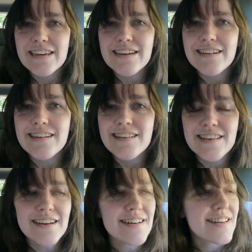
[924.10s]
the
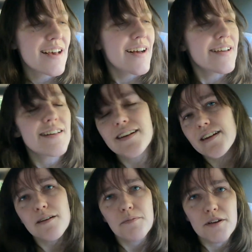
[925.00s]
descent. I ended
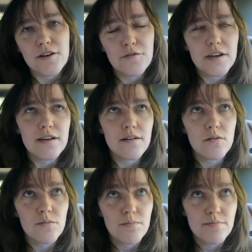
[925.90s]
up going
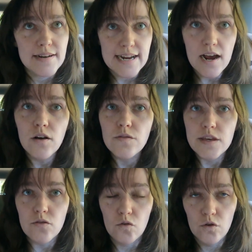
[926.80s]
down
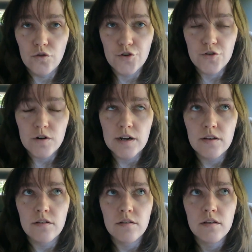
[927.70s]
the old
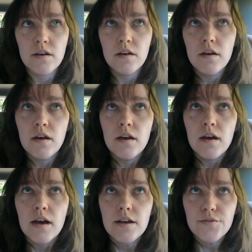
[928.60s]
trail
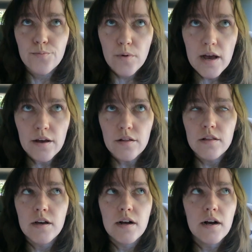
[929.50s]
as
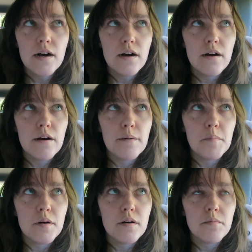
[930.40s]
well,
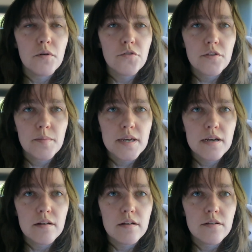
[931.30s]
mostly
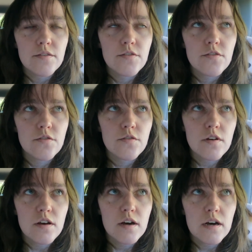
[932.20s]
because
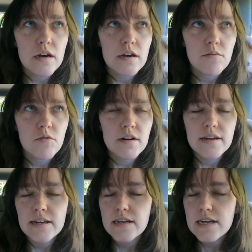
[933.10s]
I wanted
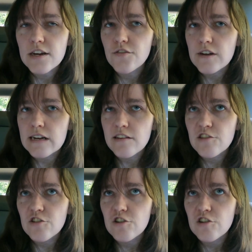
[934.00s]
to get down
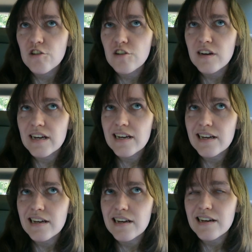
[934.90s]
faster,
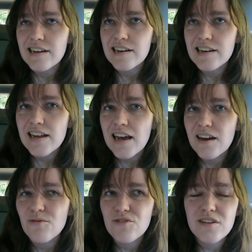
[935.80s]
and
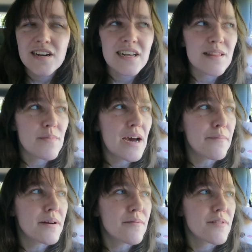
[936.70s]
I was looking at the
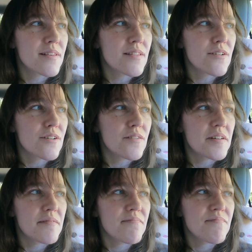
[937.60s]
map and I was sitting there
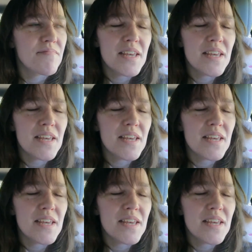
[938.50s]
going,